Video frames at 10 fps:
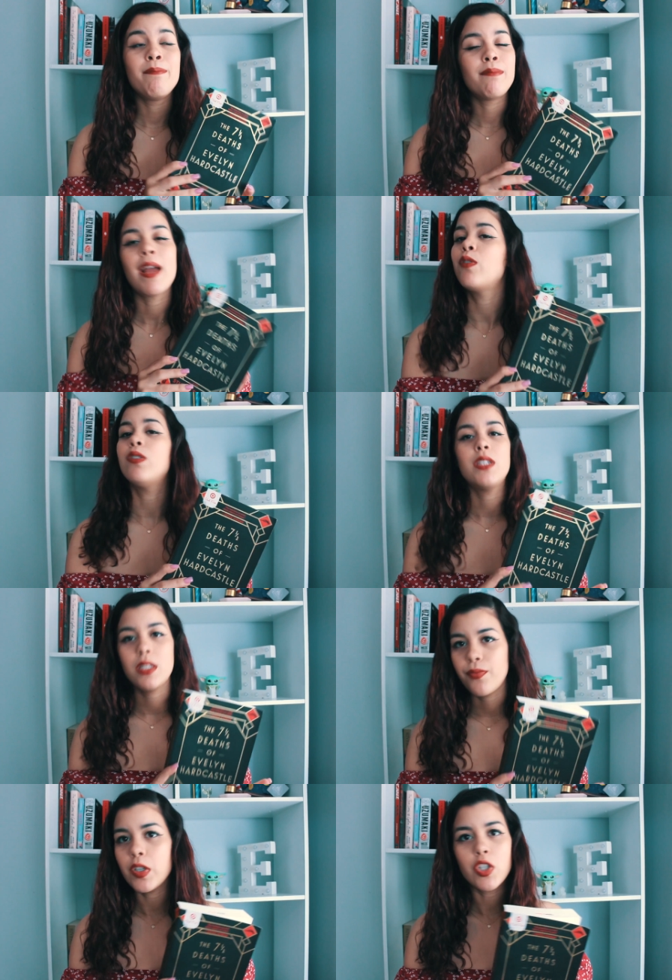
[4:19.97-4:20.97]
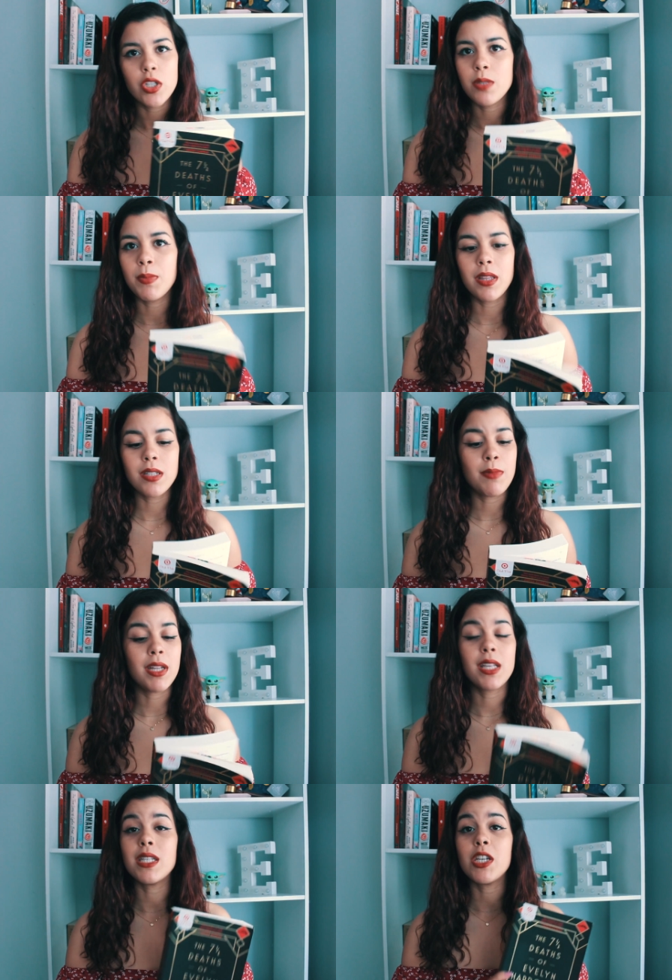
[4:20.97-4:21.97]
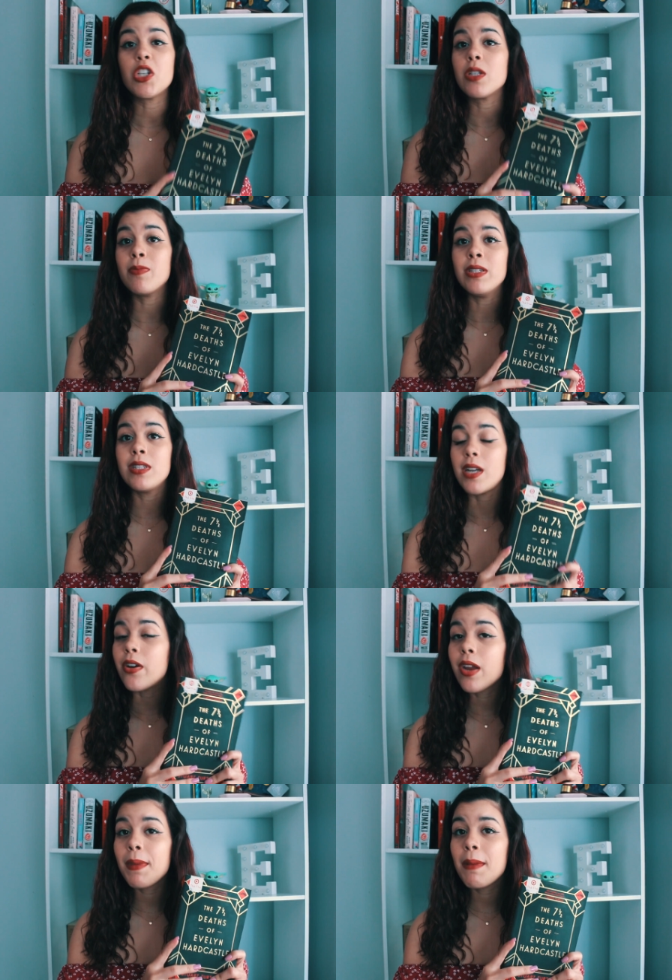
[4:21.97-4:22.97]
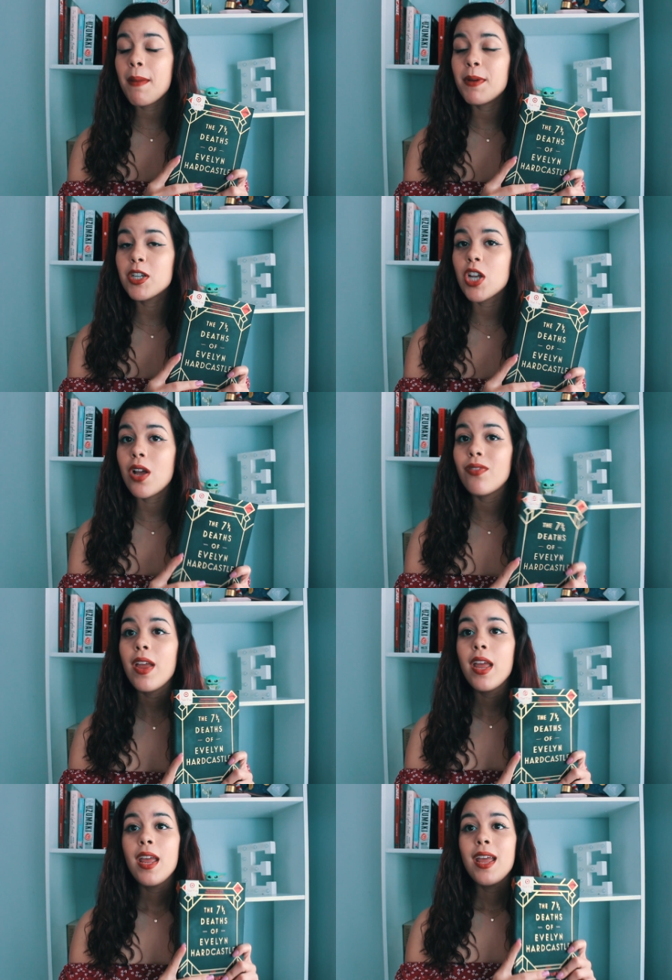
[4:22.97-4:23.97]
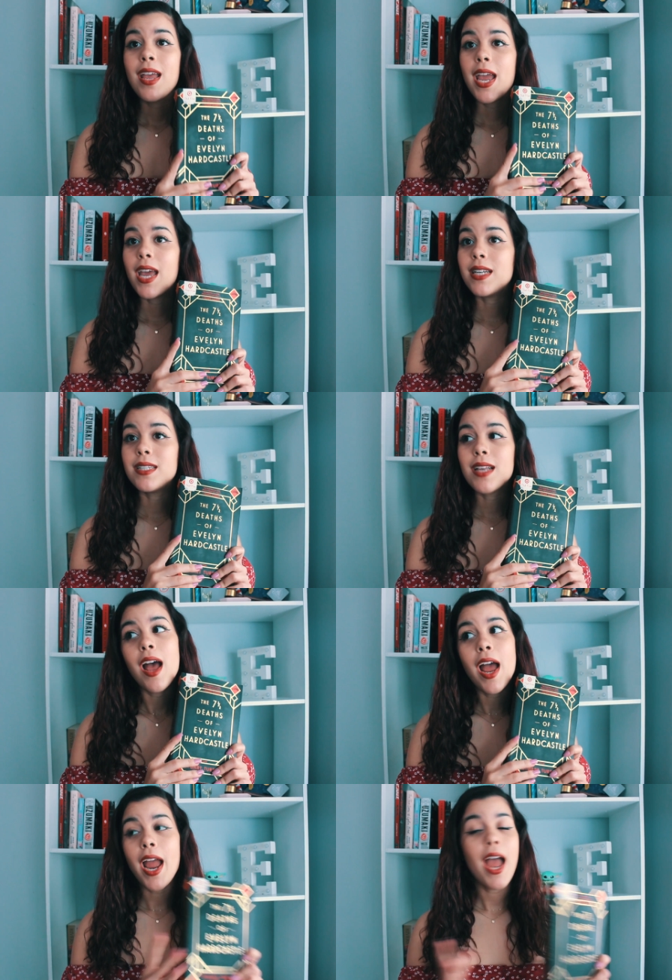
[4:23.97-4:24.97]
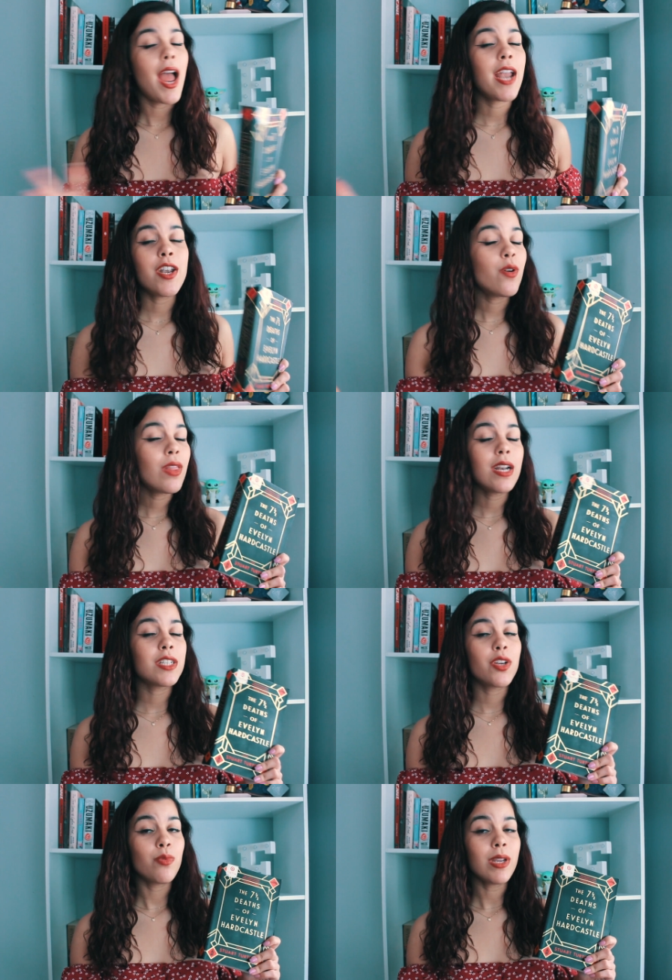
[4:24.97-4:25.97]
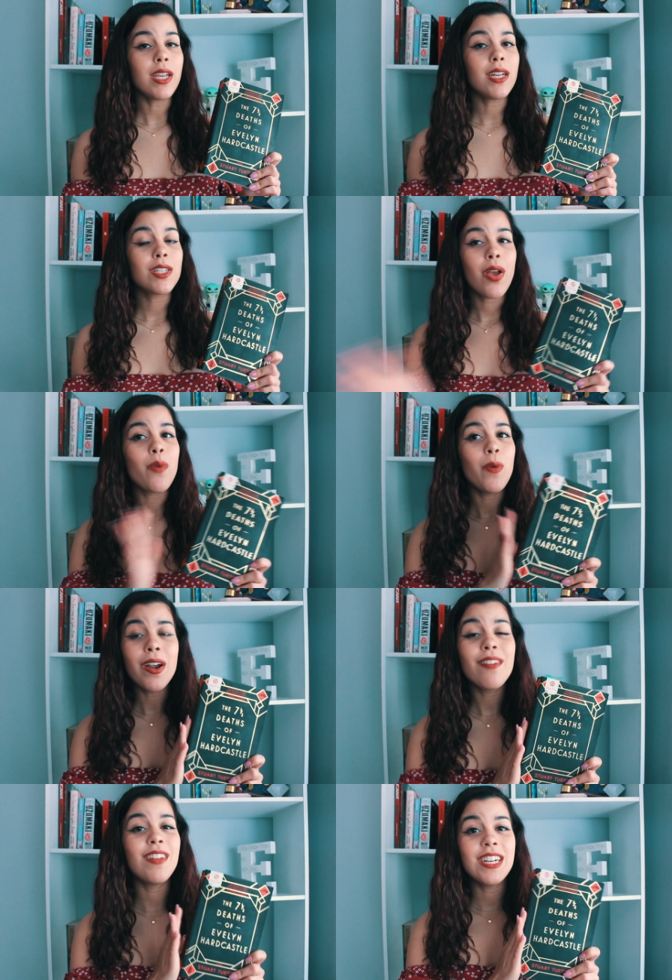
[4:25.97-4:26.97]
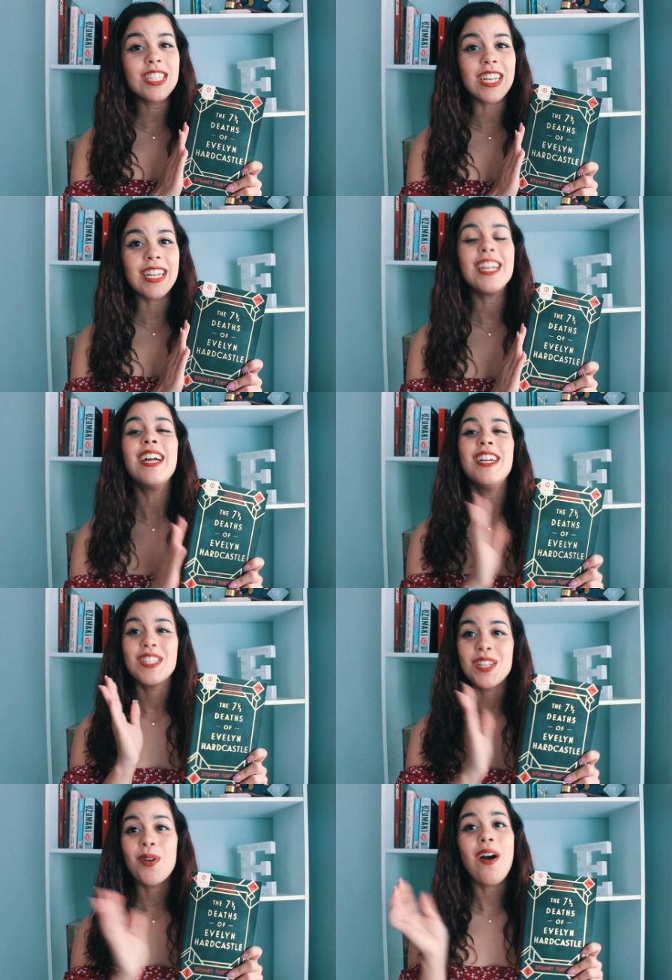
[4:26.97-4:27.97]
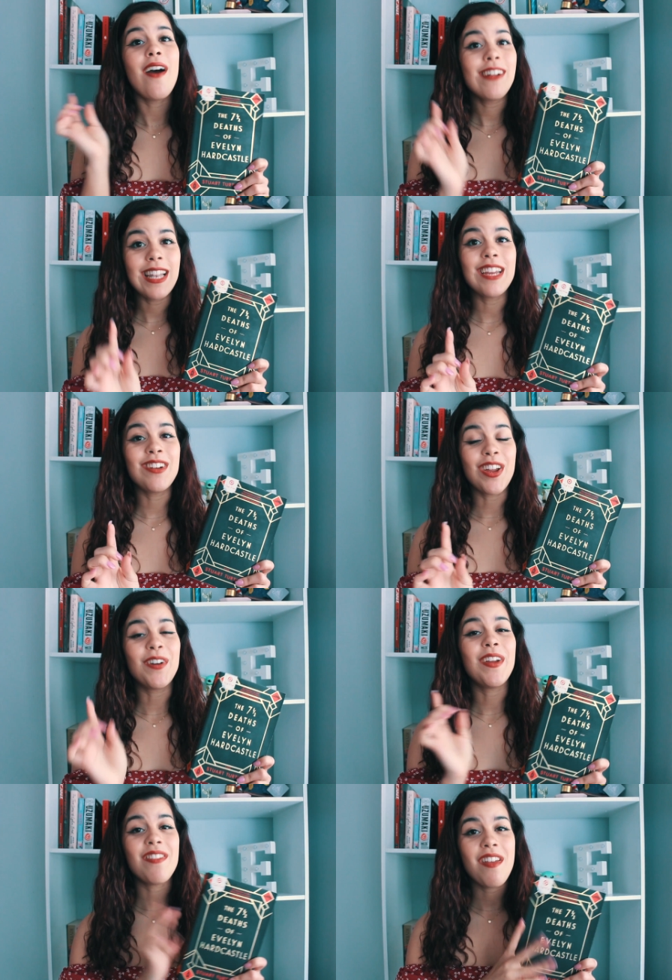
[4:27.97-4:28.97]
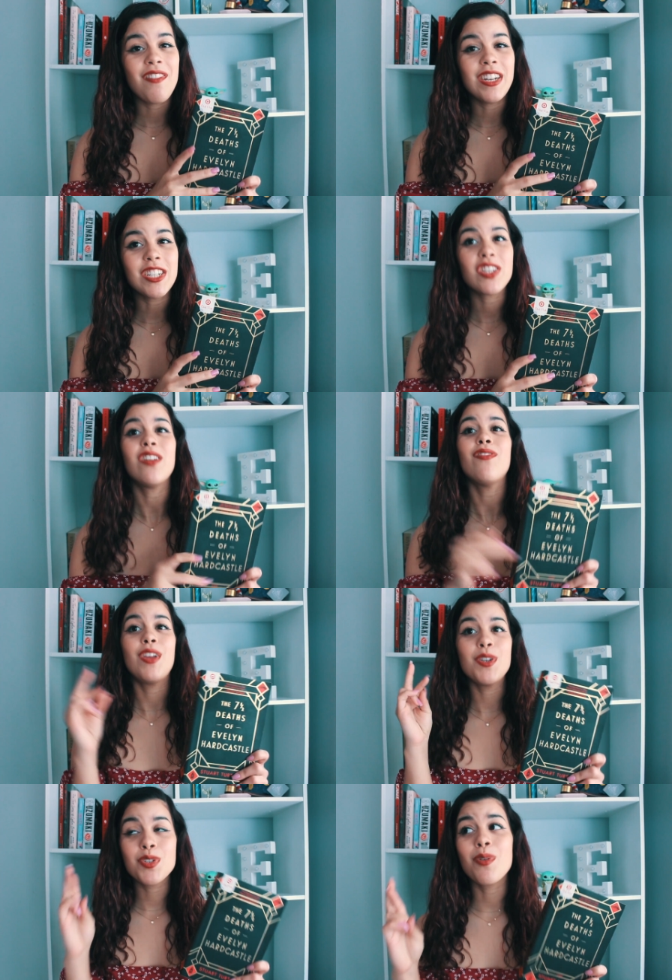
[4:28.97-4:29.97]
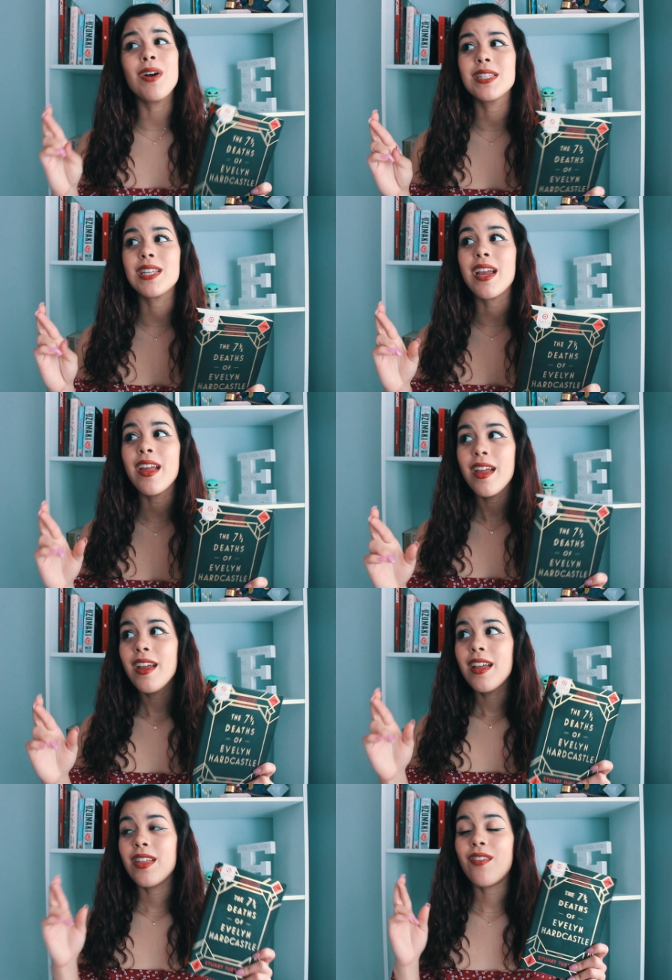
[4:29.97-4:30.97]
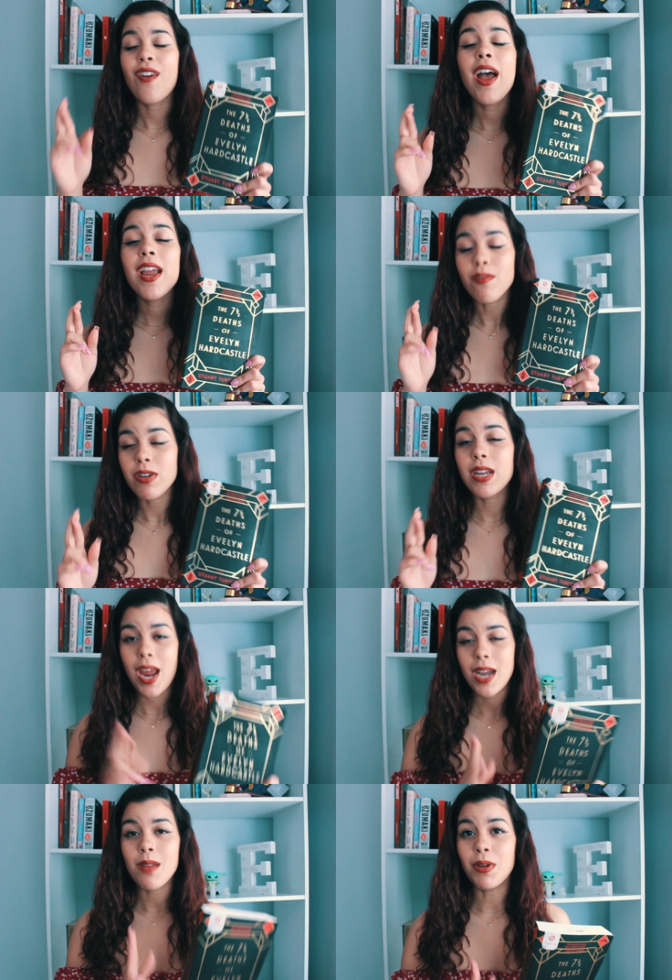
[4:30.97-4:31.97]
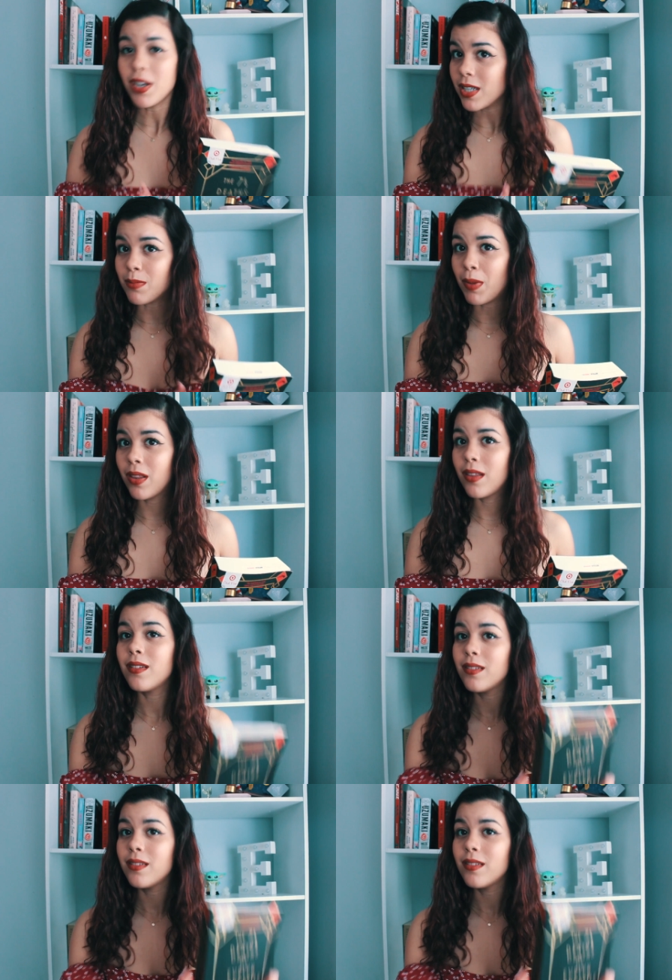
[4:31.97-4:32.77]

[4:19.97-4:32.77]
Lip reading: my goal is to finish this book this month because it's just been staring at me in my bookshelf, and I know that it's a good read, so I want to finish it. So I will let you know if I finish it, fingers crossing, that if I read any book this month,